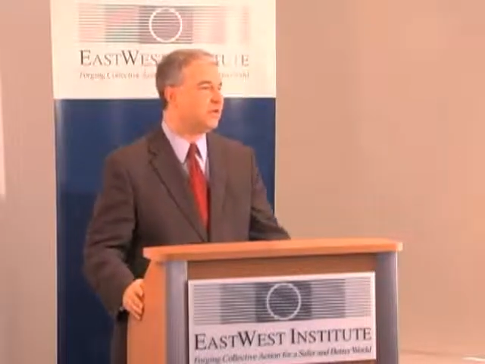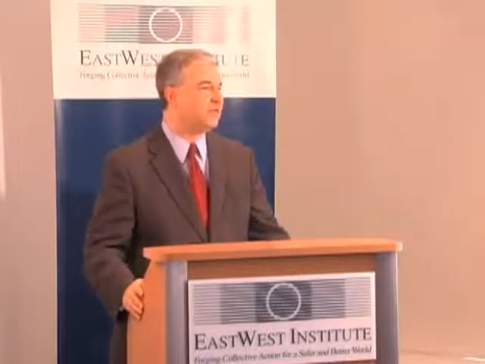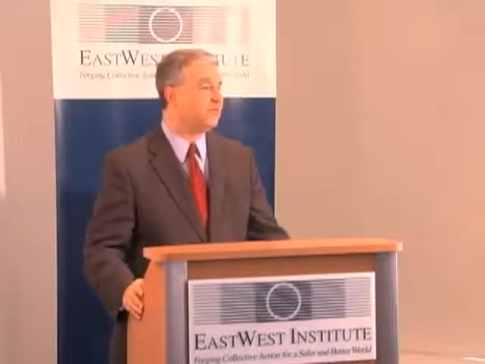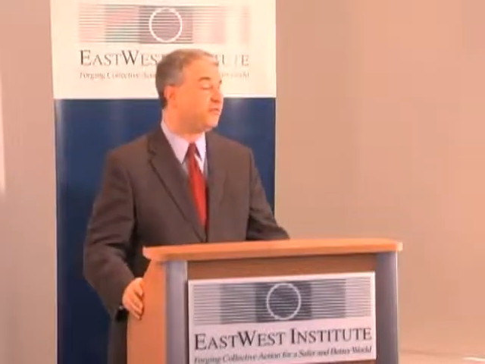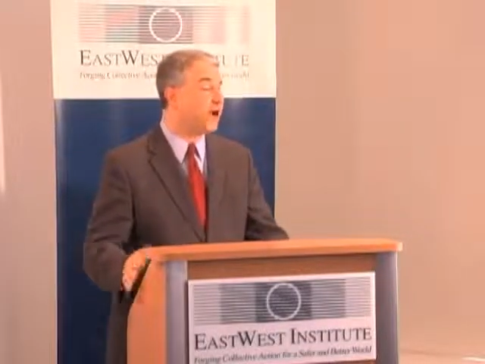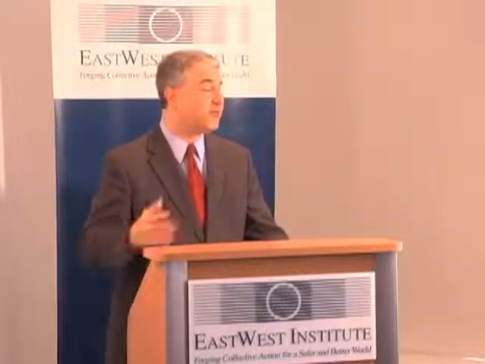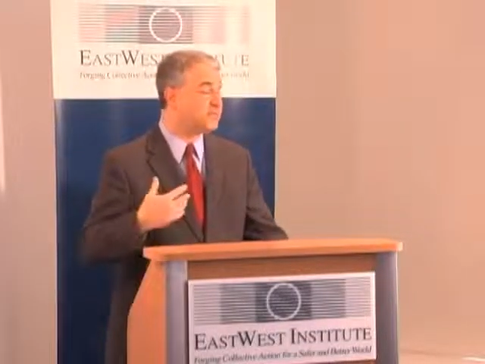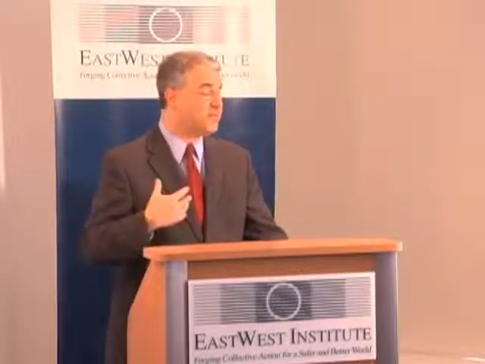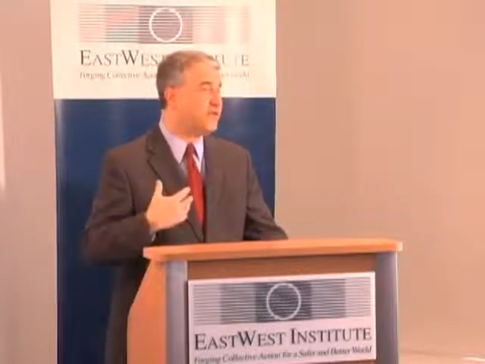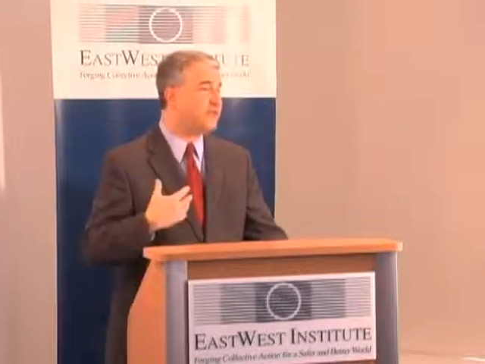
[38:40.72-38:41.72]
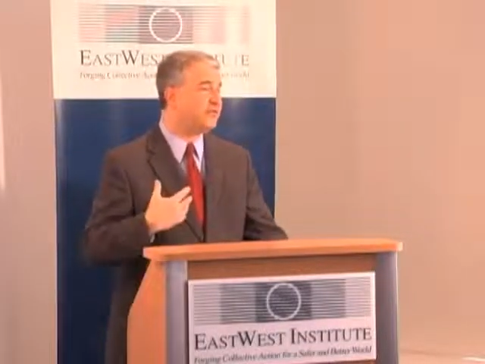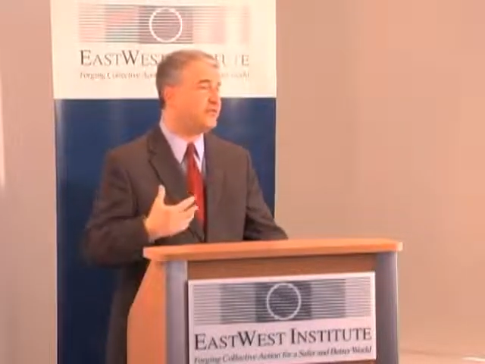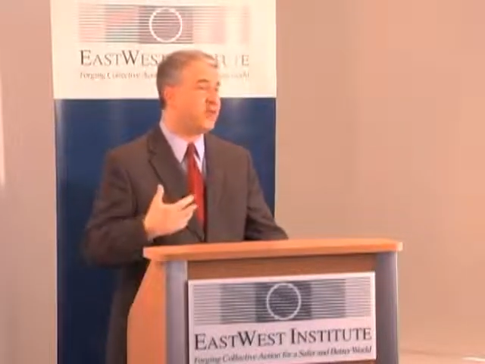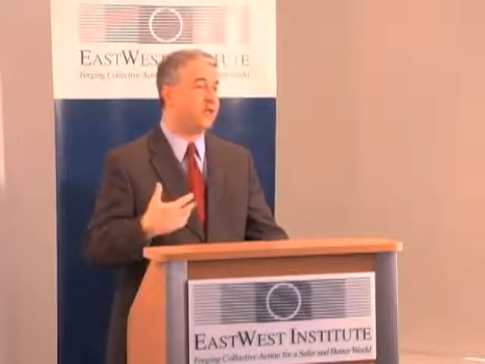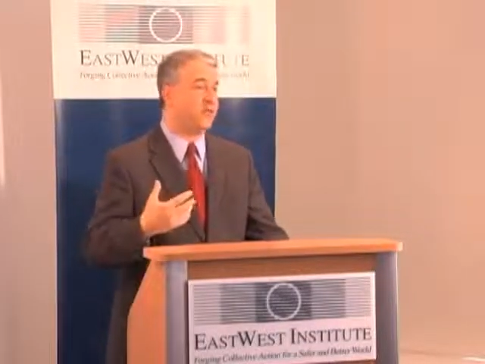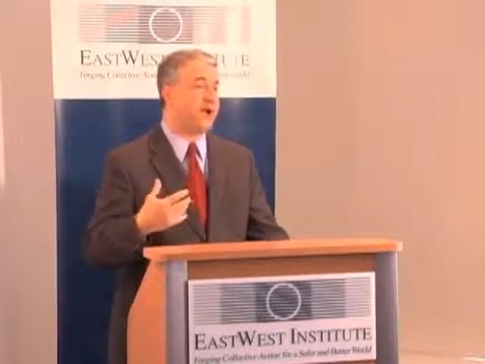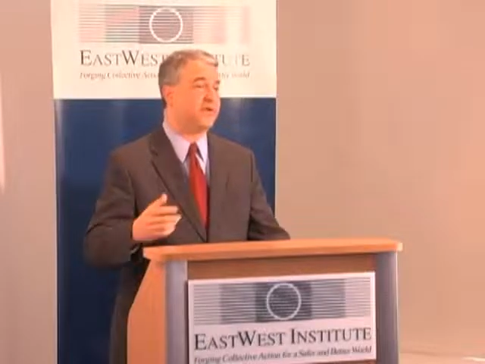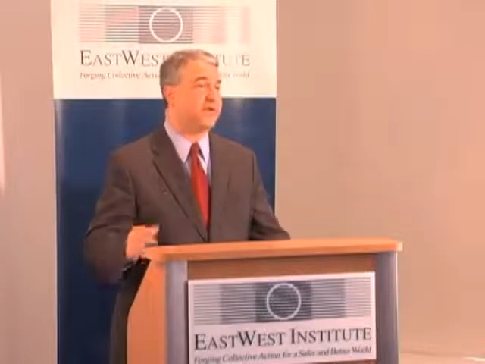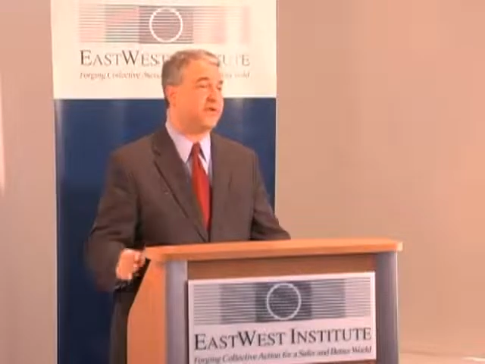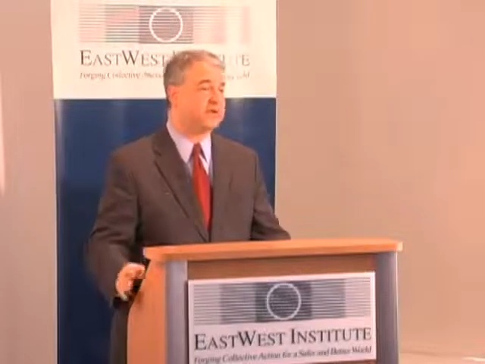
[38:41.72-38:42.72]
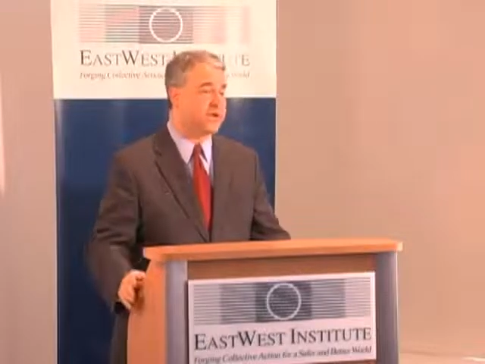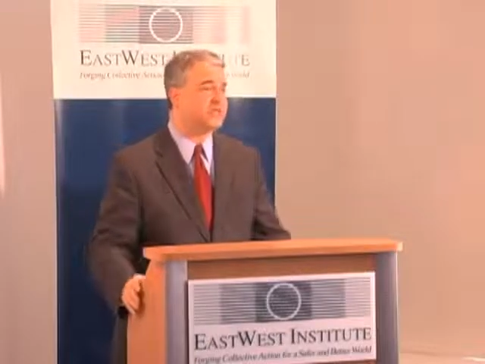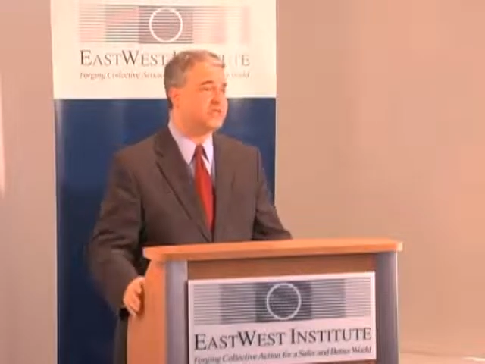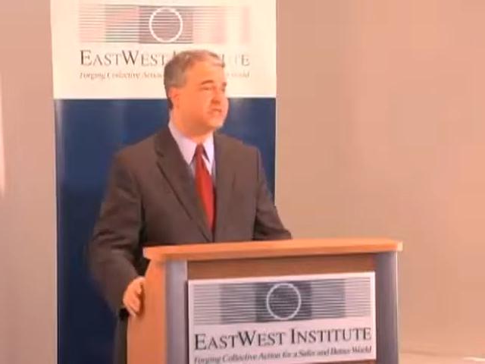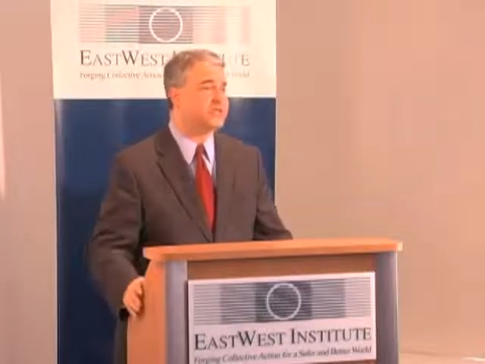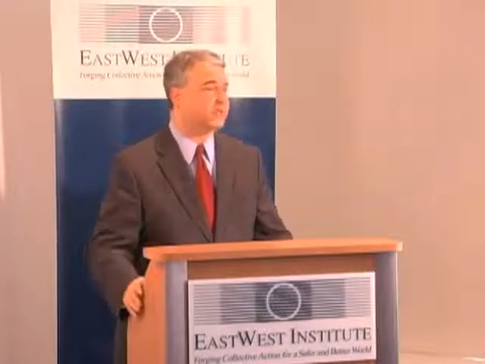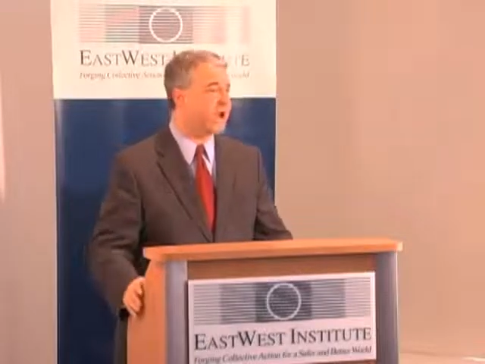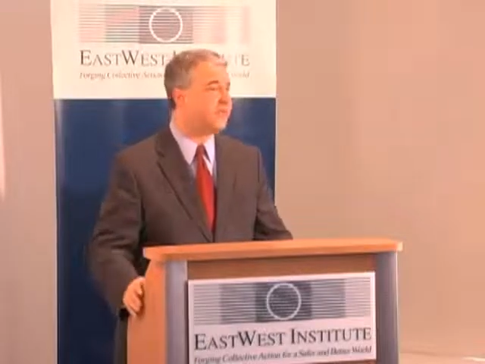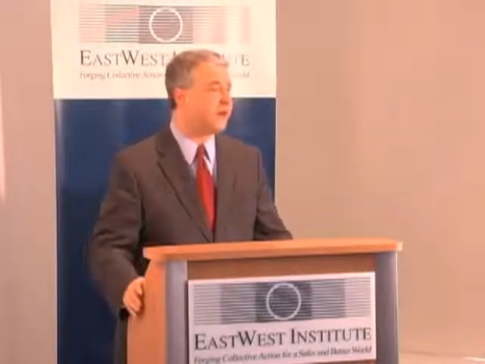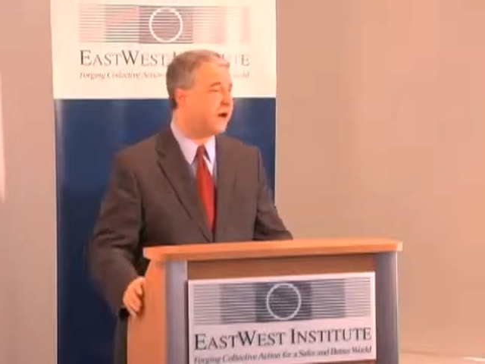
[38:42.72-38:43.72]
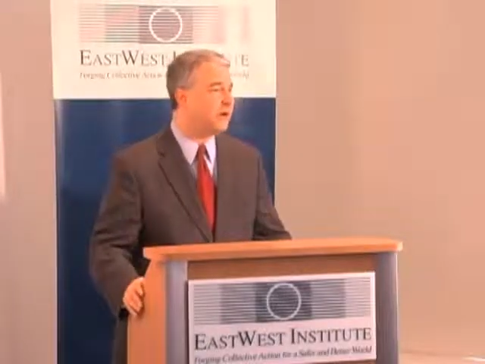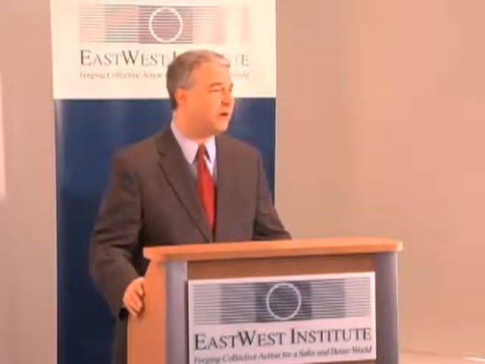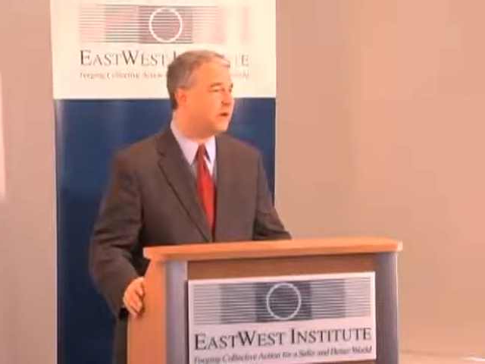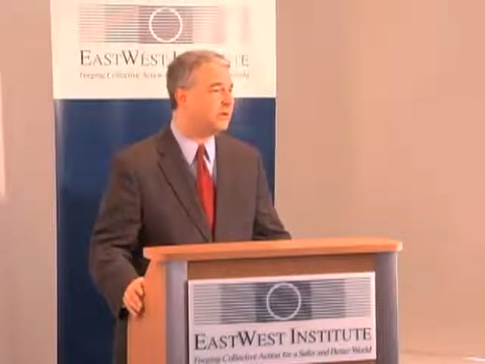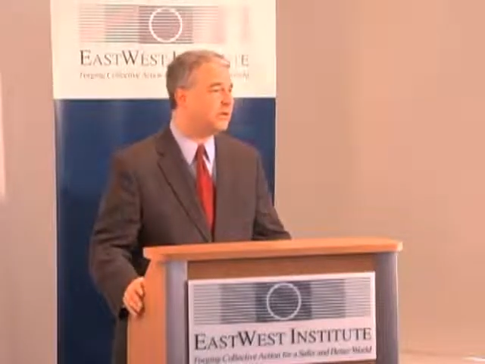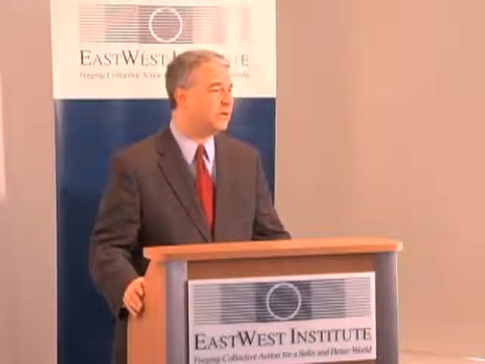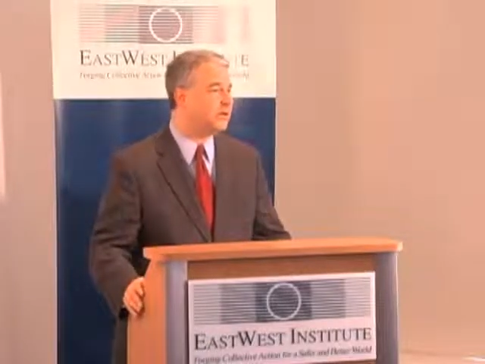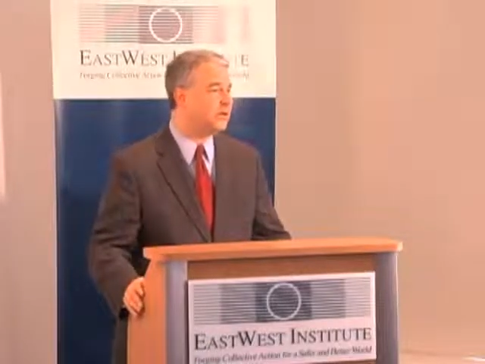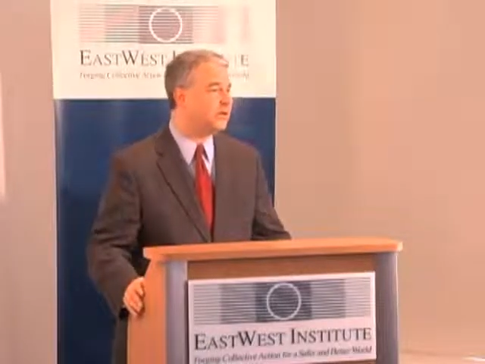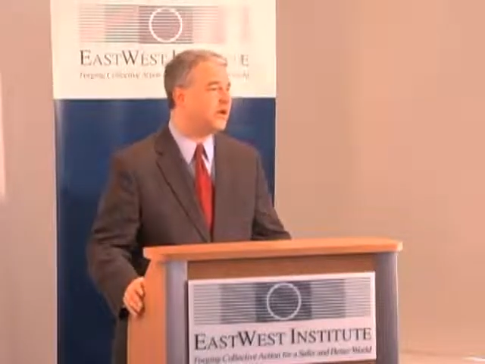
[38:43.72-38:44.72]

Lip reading: strikes me as being rather presumptuous and rather arrogant,